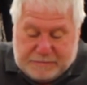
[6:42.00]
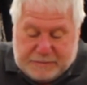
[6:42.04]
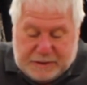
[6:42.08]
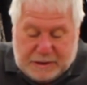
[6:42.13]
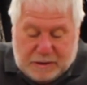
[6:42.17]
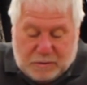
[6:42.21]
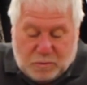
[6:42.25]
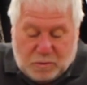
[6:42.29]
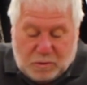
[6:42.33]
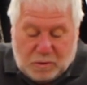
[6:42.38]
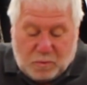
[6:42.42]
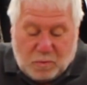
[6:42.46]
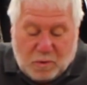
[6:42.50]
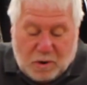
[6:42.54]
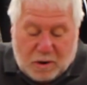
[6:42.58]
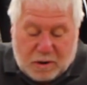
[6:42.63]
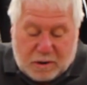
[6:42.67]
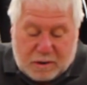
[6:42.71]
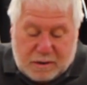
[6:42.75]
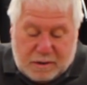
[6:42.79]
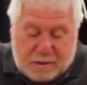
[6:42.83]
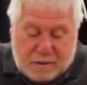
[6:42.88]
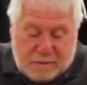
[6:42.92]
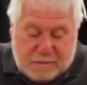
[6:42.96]
It will
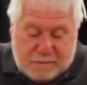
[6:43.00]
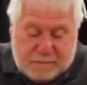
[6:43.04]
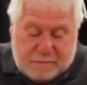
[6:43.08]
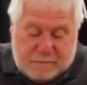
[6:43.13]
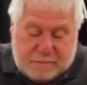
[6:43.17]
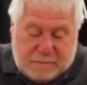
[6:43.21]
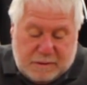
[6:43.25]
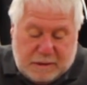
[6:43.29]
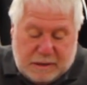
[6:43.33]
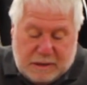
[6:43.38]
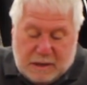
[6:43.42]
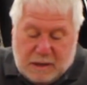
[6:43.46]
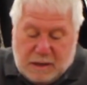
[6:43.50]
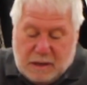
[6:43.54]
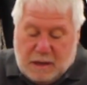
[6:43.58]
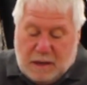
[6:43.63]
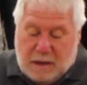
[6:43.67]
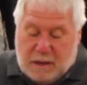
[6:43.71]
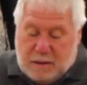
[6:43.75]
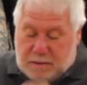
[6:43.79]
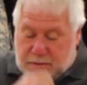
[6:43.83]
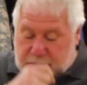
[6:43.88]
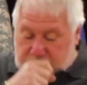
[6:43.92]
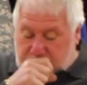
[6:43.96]
work
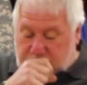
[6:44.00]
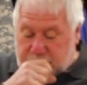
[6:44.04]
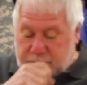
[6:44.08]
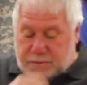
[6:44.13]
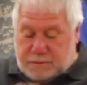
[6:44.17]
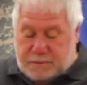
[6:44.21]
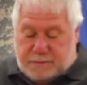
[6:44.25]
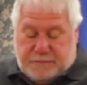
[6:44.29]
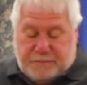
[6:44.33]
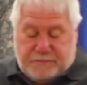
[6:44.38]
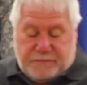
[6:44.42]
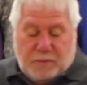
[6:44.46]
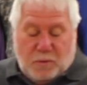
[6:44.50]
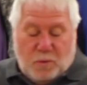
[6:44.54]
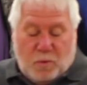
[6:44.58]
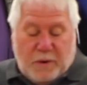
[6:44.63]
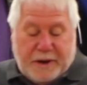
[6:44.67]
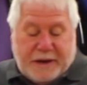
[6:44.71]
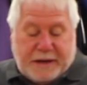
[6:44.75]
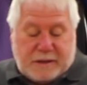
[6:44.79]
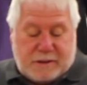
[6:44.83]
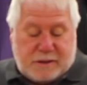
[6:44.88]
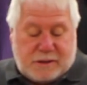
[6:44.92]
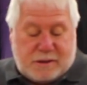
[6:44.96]
for
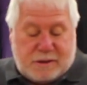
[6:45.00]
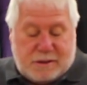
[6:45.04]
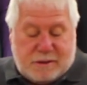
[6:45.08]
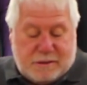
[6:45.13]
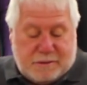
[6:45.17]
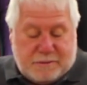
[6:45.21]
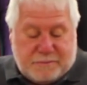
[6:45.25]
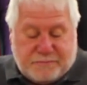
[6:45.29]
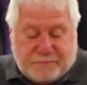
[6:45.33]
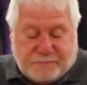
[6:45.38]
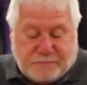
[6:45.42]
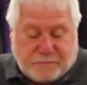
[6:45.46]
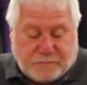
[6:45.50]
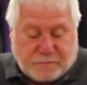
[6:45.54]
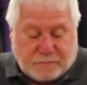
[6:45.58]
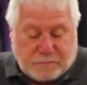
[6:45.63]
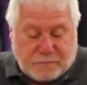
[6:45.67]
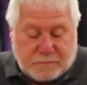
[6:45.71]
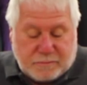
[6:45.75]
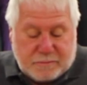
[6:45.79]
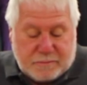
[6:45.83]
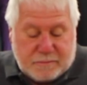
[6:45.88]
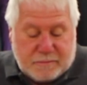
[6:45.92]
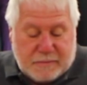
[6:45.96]
weeks
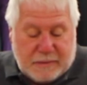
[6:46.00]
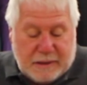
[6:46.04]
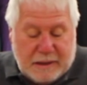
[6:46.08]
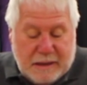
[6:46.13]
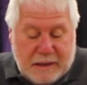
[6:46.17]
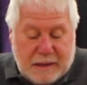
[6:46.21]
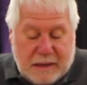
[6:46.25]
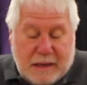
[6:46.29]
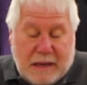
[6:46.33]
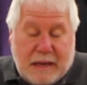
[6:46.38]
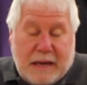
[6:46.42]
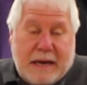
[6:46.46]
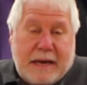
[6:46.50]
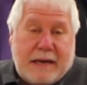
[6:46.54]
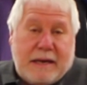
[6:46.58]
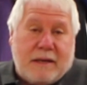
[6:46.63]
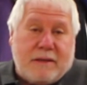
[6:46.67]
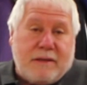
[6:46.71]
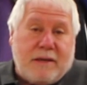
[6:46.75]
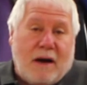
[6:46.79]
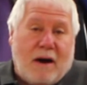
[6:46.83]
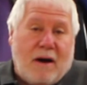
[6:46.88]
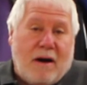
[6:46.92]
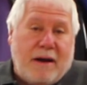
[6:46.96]
at a
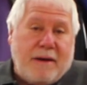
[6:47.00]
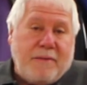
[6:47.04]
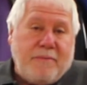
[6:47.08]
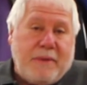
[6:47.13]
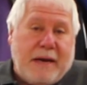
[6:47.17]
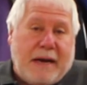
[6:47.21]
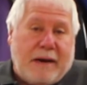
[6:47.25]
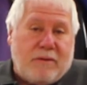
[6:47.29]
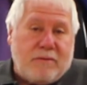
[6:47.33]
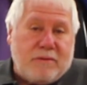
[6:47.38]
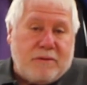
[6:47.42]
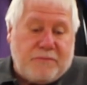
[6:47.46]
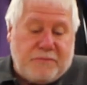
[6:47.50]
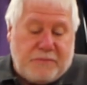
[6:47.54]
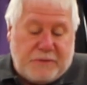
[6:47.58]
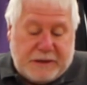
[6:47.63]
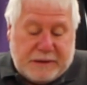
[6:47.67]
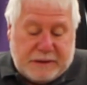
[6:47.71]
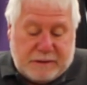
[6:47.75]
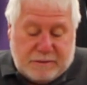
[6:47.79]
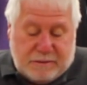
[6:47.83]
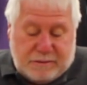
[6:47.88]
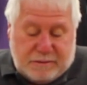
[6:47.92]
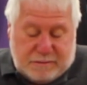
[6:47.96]
time out in the
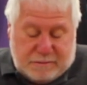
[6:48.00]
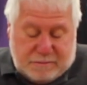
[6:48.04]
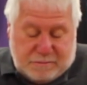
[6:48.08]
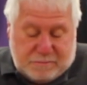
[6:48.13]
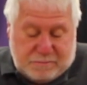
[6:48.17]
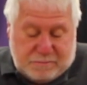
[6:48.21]
field,